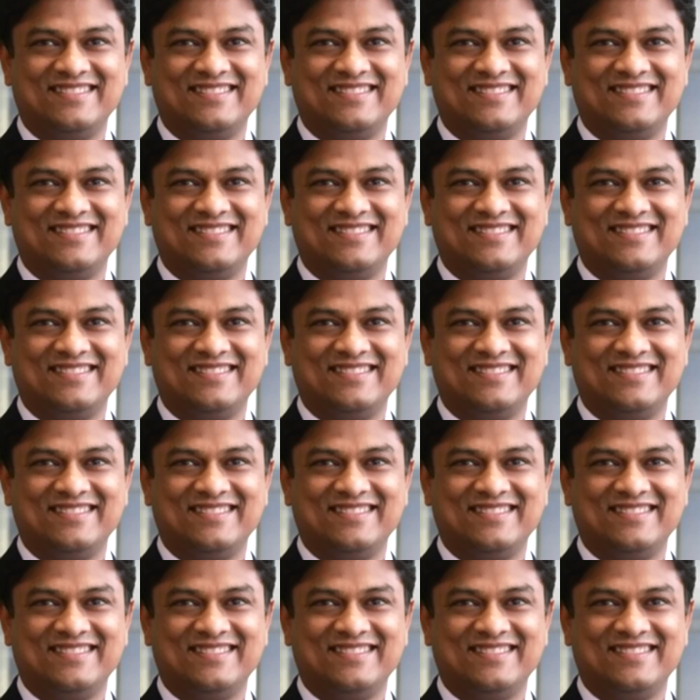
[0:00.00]

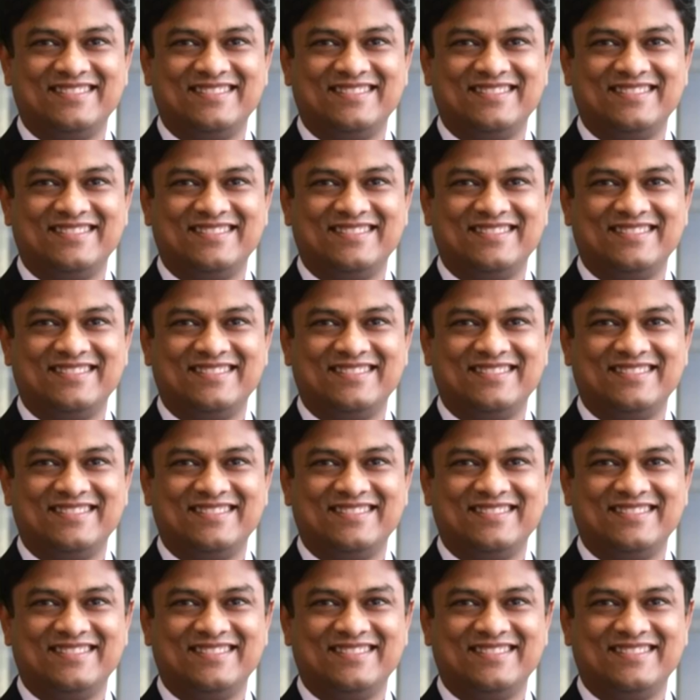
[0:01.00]

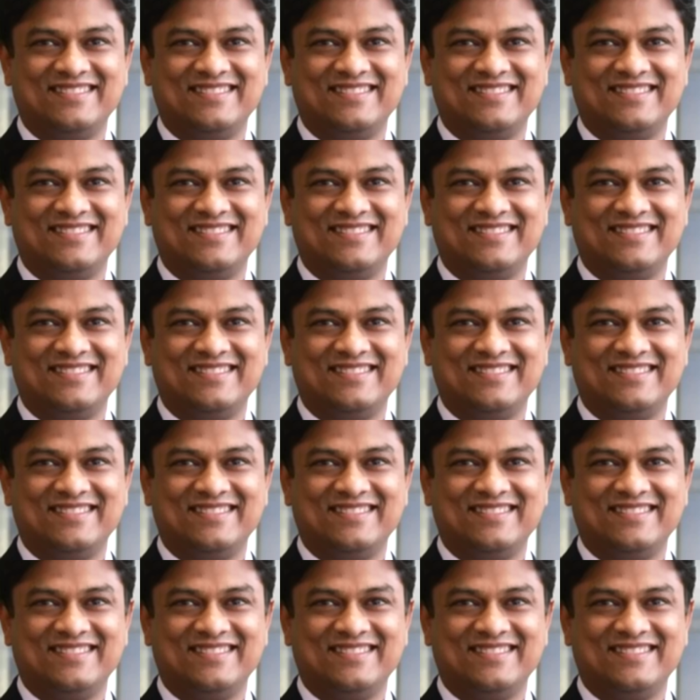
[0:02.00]

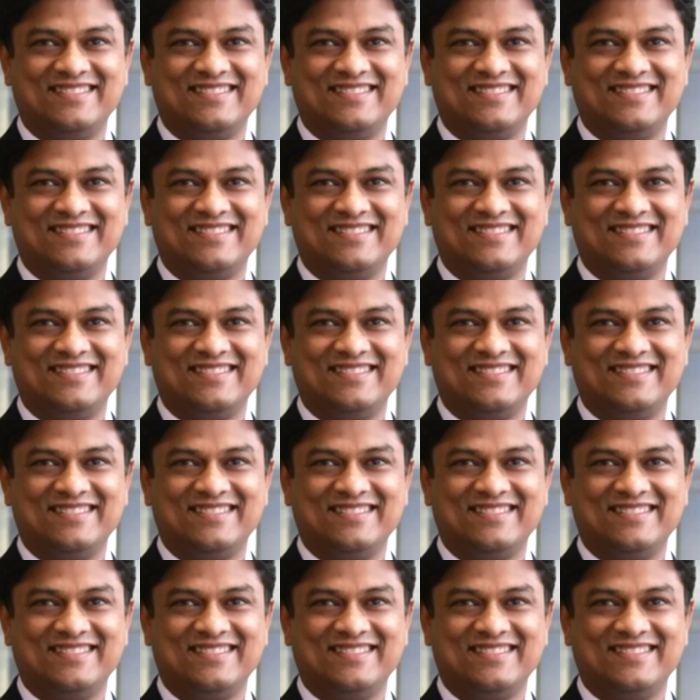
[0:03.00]
This person isn't speaking.